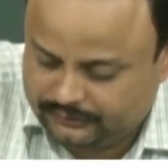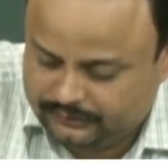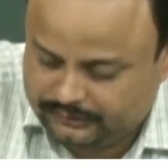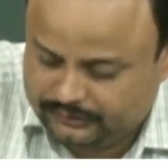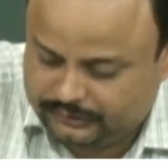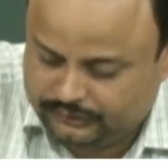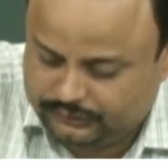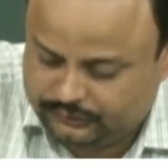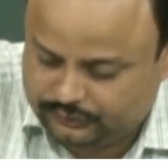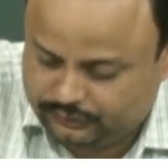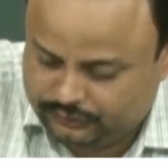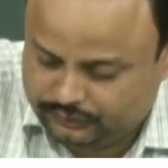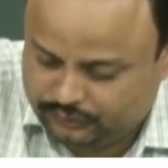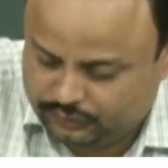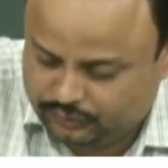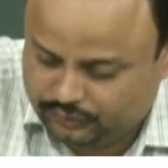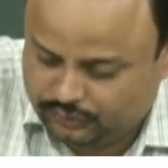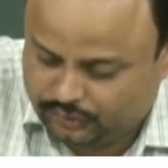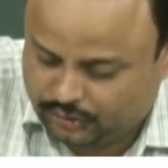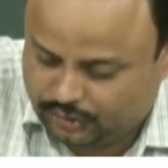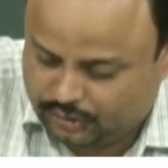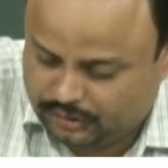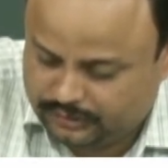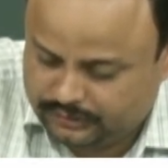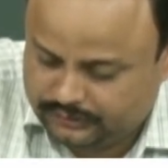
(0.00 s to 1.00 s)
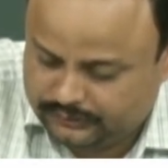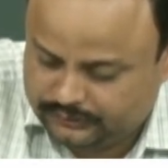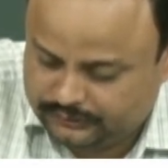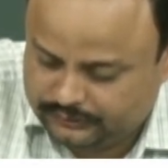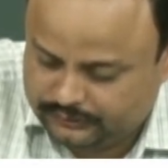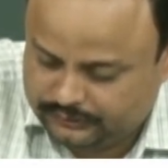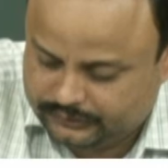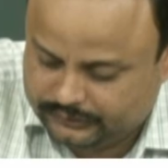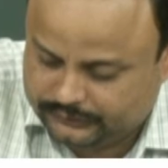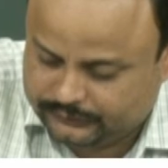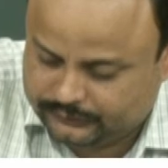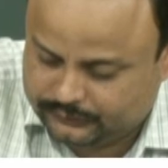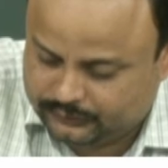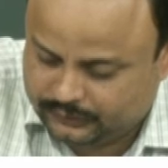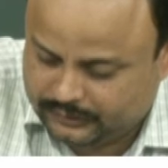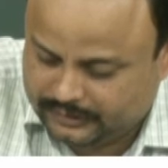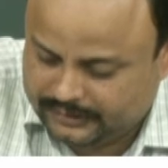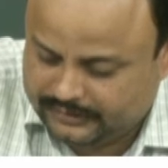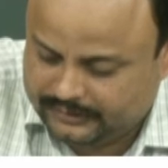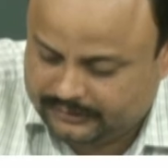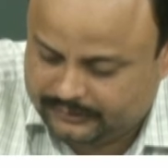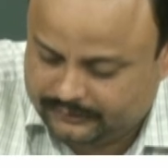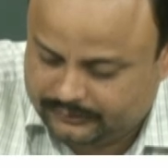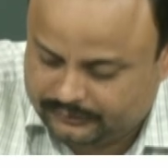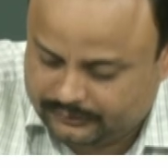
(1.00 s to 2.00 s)
into U naught
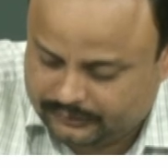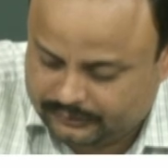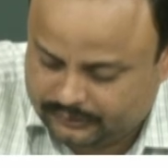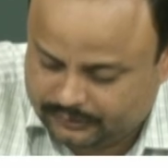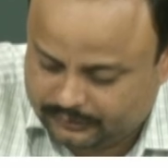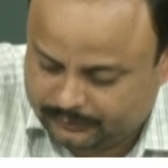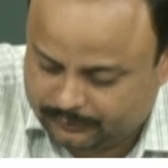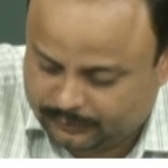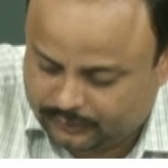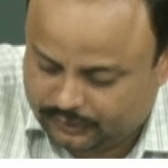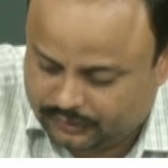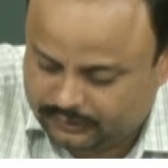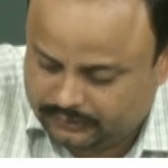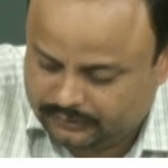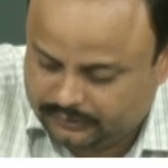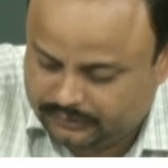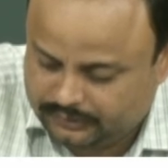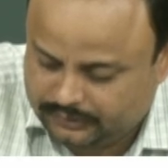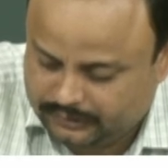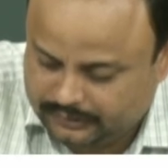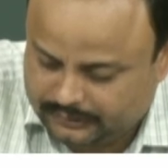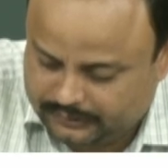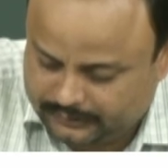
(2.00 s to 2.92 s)
square upon